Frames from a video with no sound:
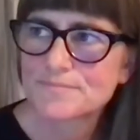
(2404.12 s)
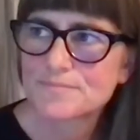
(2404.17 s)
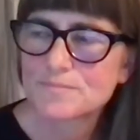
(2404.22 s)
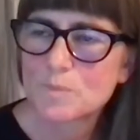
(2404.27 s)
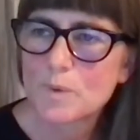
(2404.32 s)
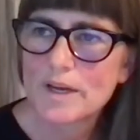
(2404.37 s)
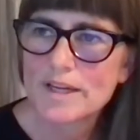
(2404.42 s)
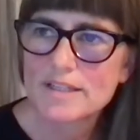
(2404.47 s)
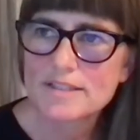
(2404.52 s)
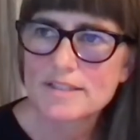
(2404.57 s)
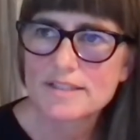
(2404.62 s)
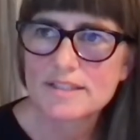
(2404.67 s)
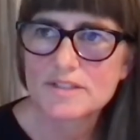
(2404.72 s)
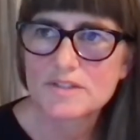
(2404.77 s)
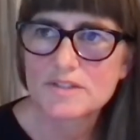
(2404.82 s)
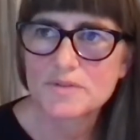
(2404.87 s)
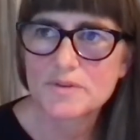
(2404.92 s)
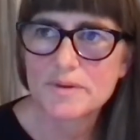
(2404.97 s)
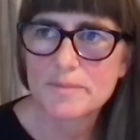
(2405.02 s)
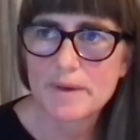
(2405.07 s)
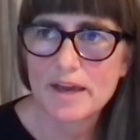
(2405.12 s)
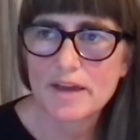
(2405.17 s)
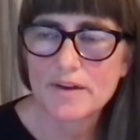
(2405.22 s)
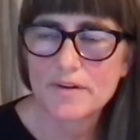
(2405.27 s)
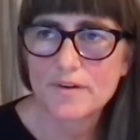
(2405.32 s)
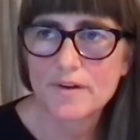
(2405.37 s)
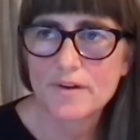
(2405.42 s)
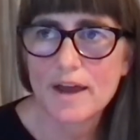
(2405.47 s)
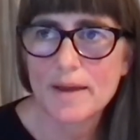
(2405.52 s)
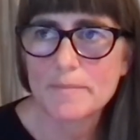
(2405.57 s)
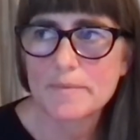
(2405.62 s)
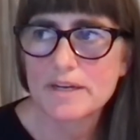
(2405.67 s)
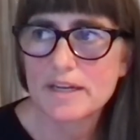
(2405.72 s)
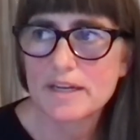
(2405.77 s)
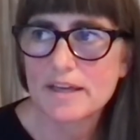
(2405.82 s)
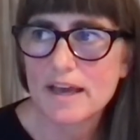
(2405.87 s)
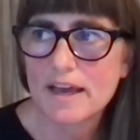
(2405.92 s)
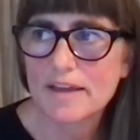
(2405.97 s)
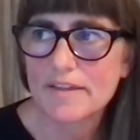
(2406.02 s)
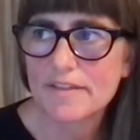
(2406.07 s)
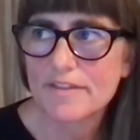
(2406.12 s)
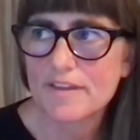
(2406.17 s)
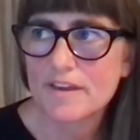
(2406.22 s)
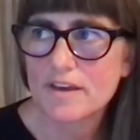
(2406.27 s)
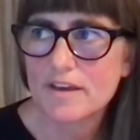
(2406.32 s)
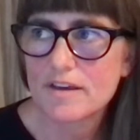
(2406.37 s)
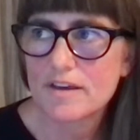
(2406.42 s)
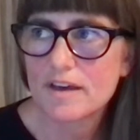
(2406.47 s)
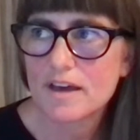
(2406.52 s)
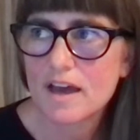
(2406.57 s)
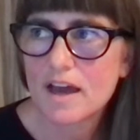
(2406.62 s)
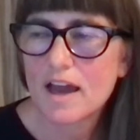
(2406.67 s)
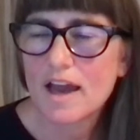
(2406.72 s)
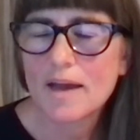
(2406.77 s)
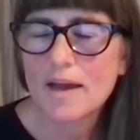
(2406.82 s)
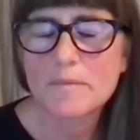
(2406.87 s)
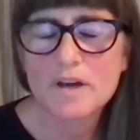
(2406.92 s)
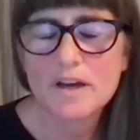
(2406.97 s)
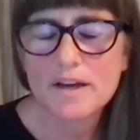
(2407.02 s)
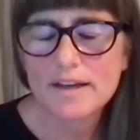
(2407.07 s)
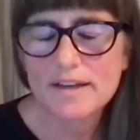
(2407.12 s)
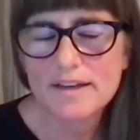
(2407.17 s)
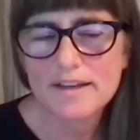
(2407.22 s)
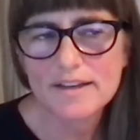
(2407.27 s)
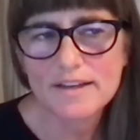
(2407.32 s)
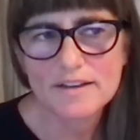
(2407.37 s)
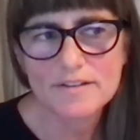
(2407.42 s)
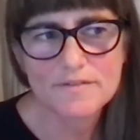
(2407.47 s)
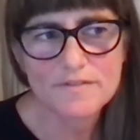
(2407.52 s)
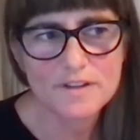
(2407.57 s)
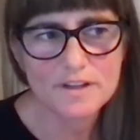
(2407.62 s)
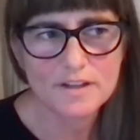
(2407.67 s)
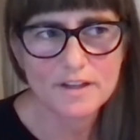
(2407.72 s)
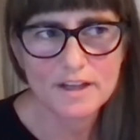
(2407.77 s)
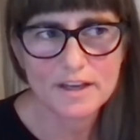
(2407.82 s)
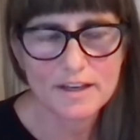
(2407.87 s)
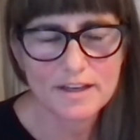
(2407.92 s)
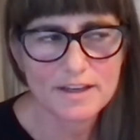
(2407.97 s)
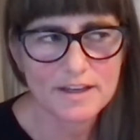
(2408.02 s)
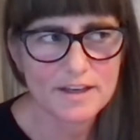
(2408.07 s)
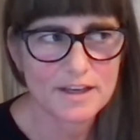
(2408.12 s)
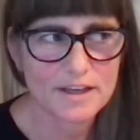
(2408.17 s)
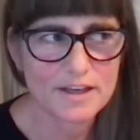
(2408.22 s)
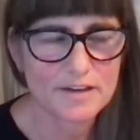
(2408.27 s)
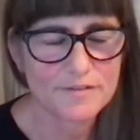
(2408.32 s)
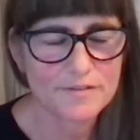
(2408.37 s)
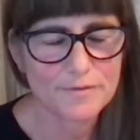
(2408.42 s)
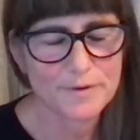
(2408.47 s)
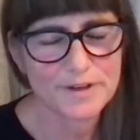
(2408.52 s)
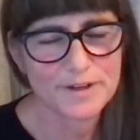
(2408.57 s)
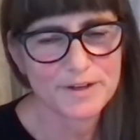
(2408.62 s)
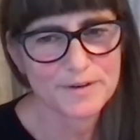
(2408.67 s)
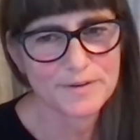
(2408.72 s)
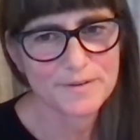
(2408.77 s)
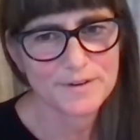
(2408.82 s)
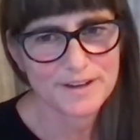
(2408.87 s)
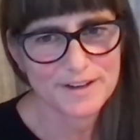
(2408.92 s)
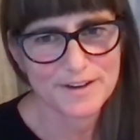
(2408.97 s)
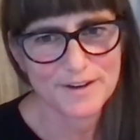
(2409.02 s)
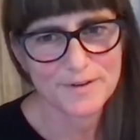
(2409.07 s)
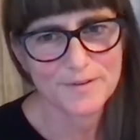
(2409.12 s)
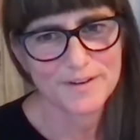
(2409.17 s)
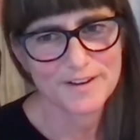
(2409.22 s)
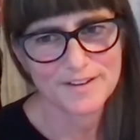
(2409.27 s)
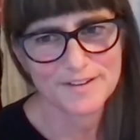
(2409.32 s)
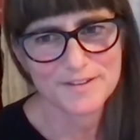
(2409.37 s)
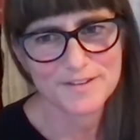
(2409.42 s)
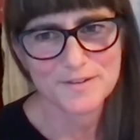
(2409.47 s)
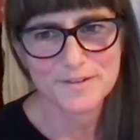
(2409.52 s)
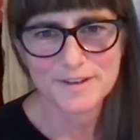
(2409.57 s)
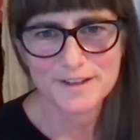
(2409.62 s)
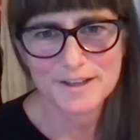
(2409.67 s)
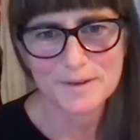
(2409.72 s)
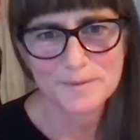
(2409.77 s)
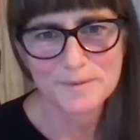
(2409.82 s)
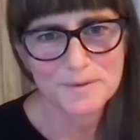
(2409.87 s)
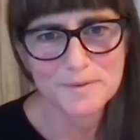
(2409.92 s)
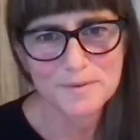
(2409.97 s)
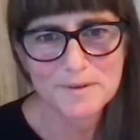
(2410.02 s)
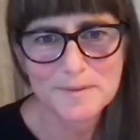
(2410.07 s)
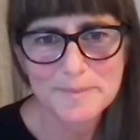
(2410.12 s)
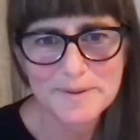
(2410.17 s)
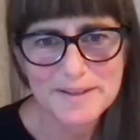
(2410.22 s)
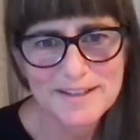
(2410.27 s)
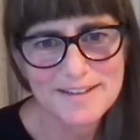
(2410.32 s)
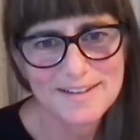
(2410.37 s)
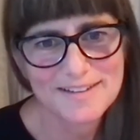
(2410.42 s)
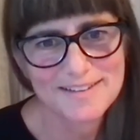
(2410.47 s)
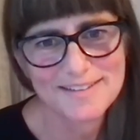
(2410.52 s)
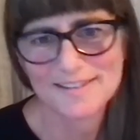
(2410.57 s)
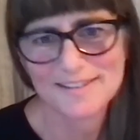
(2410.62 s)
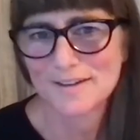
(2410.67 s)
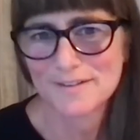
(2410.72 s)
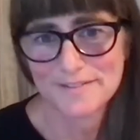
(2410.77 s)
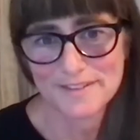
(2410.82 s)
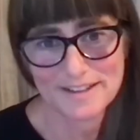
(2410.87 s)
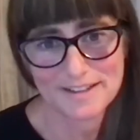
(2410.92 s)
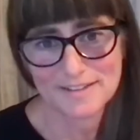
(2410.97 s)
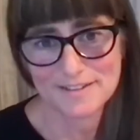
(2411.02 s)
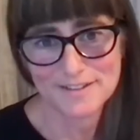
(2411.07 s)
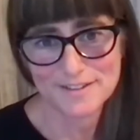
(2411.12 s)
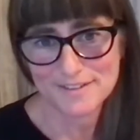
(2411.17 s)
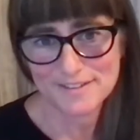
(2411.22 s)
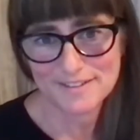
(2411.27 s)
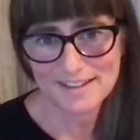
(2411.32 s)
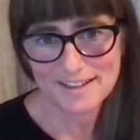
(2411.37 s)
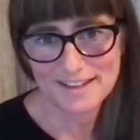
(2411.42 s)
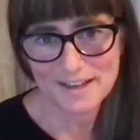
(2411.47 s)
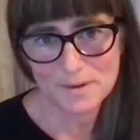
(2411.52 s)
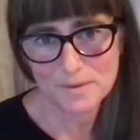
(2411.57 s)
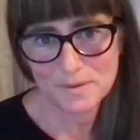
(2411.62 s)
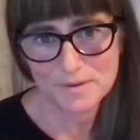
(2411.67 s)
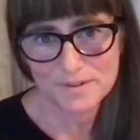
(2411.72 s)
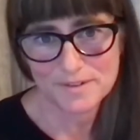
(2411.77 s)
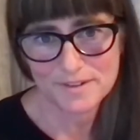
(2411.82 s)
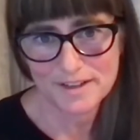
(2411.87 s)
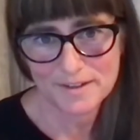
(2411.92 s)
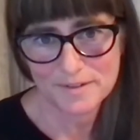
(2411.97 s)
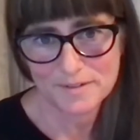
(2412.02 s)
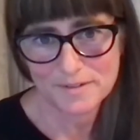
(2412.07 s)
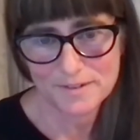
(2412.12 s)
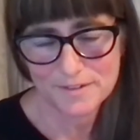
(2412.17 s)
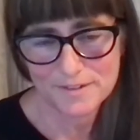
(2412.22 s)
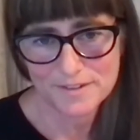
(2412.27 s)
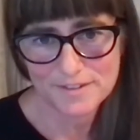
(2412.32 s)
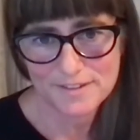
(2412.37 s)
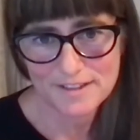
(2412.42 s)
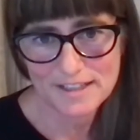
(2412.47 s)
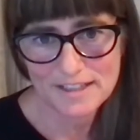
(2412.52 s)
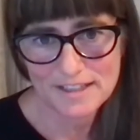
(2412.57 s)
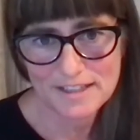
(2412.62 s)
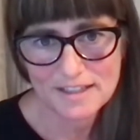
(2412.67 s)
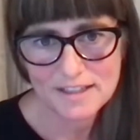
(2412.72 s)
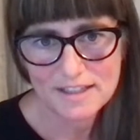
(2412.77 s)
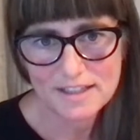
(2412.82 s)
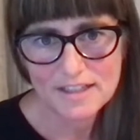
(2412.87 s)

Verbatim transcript: why does history matter? I mean, I, I think I'm not going to give the, like, if we don't know history, it will repeat itself answer. Like, I won't, I won't do that,